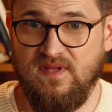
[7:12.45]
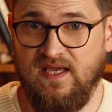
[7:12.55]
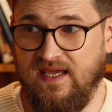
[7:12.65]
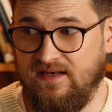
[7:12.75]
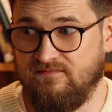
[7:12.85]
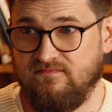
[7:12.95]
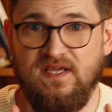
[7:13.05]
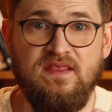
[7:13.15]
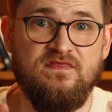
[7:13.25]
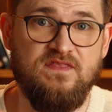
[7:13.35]
Again,
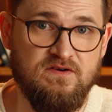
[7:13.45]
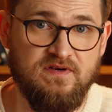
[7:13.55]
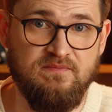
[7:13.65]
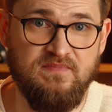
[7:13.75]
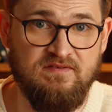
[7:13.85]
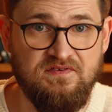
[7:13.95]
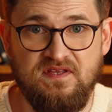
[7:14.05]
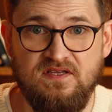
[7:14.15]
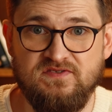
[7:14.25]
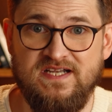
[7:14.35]
in theory,
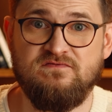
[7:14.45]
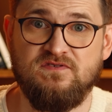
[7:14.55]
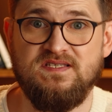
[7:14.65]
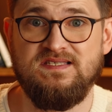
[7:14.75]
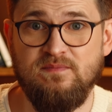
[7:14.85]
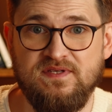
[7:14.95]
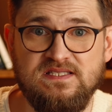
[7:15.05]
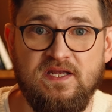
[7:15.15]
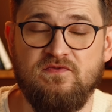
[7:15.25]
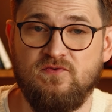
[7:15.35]
everything transfers
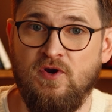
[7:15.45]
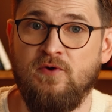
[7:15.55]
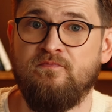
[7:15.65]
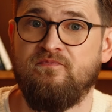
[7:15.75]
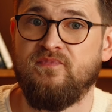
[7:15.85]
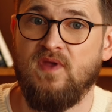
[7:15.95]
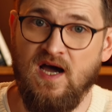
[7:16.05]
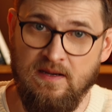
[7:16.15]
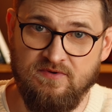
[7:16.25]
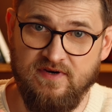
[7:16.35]
seamlessly through
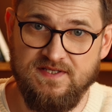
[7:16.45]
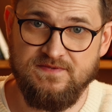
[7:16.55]
upgrades.